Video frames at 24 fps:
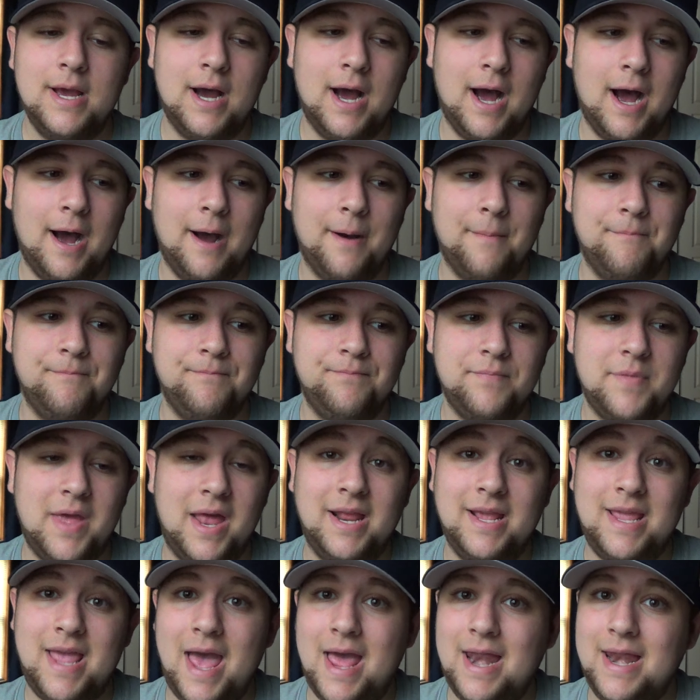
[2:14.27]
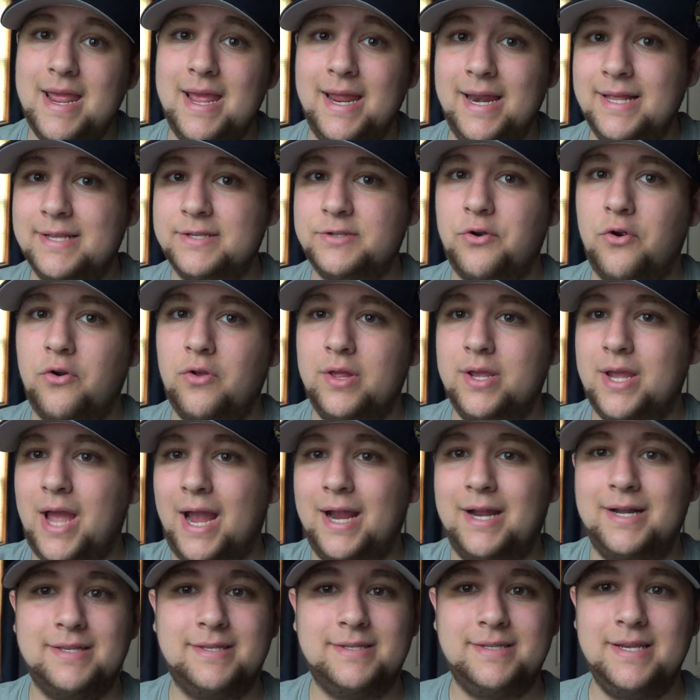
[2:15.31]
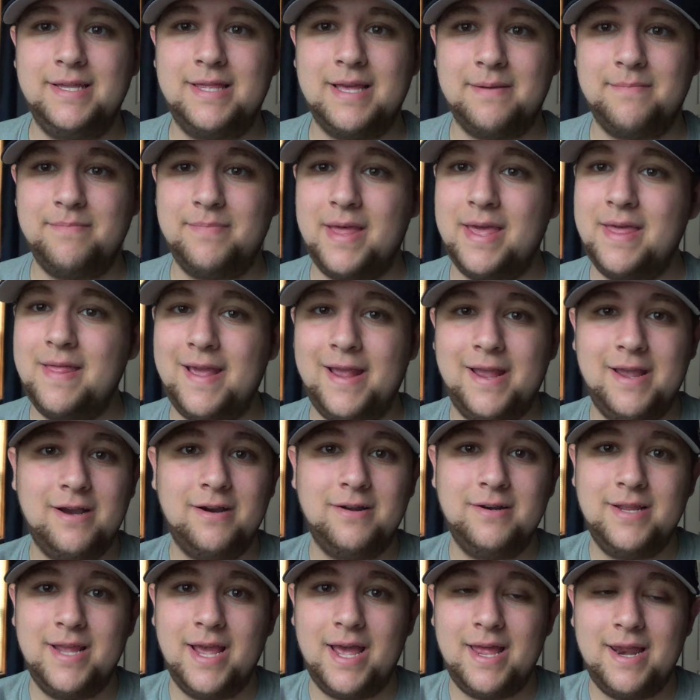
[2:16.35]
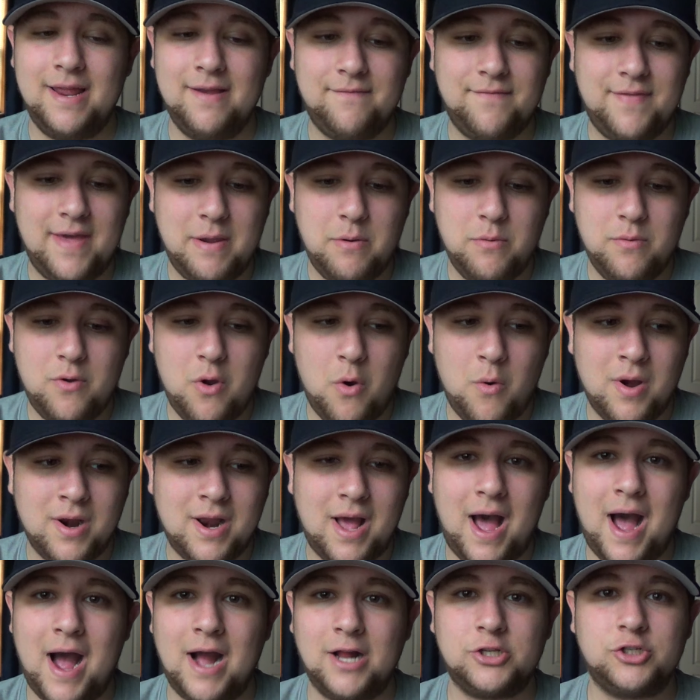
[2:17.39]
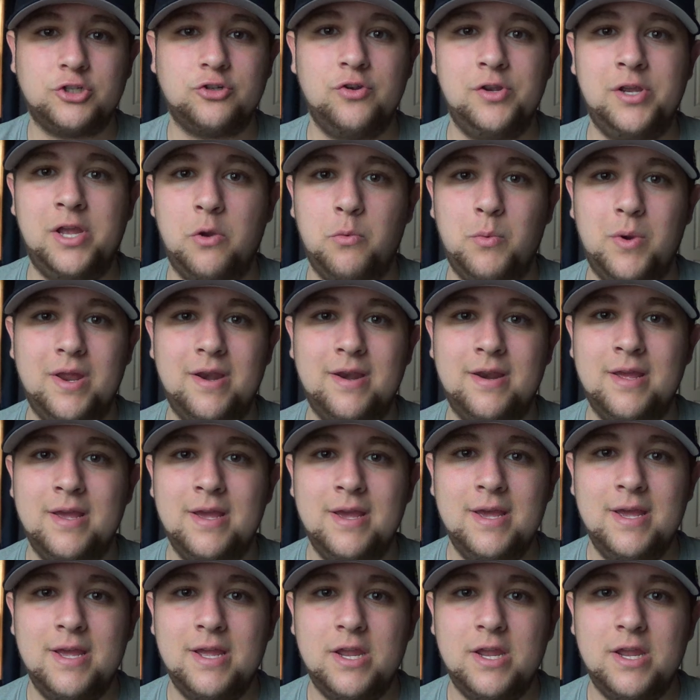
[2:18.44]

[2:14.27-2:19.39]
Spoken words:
And again, it is early. I could see them, they could get, if they go on a hot streak and win,